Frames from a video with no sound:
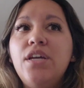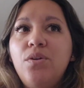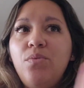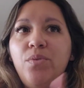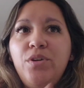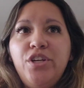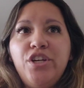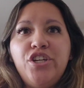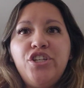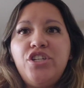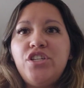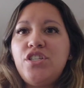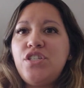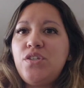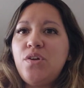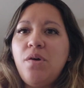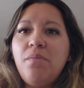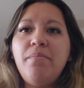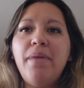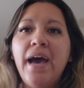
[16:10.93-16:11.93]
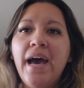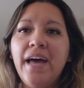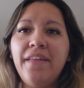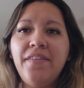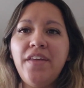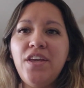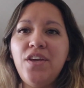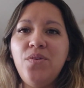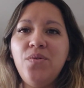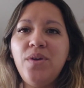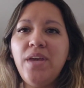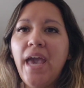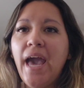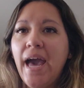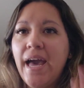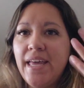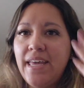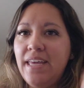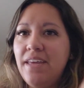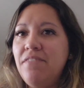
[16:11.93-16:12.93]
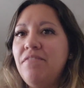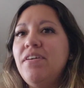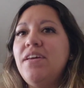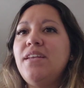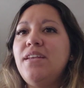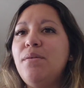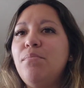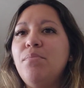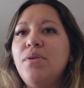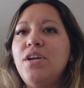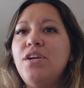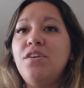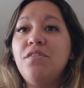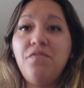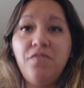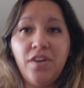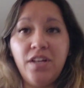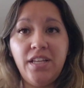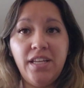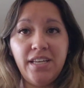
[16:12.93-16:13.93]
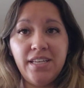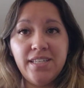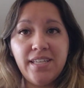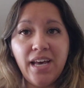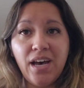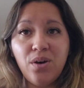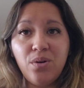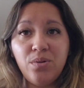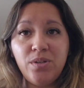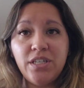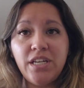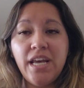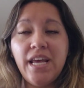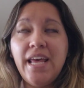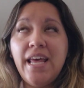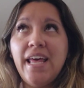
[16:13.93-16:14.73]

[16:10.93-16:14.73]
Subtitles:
when you're just so mad that you can't even bring your feelings out.